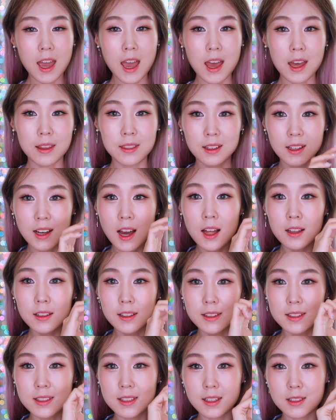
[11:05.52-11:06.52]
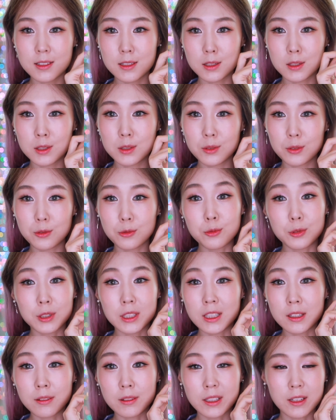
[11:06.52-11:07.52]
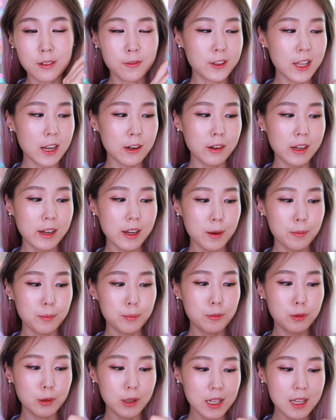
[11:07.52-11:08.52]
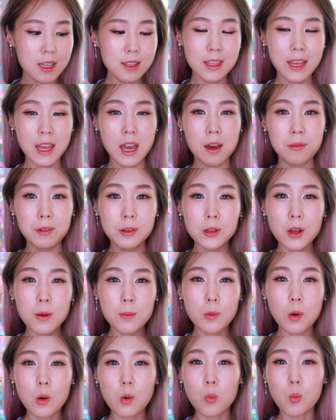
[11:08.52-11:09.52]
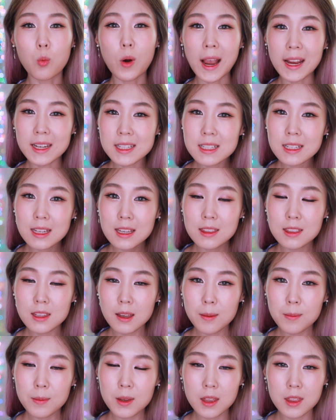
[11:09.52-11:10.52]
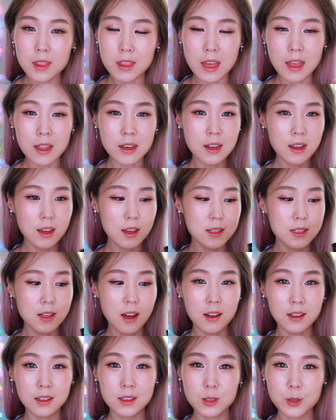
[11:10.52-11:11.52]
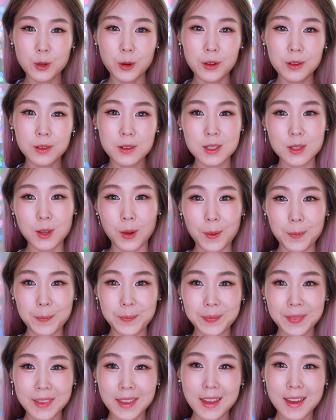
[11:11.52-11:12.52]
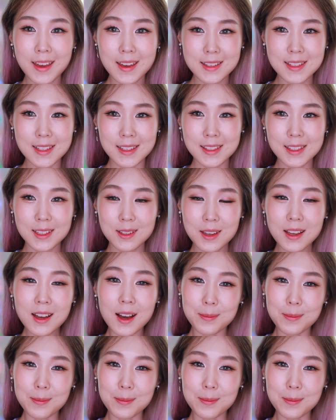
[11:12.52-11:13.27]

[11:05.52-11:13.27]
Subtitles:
and the colors are just really, really flattering and pretty. They have a lot more white in them than a dark tone. So just a quick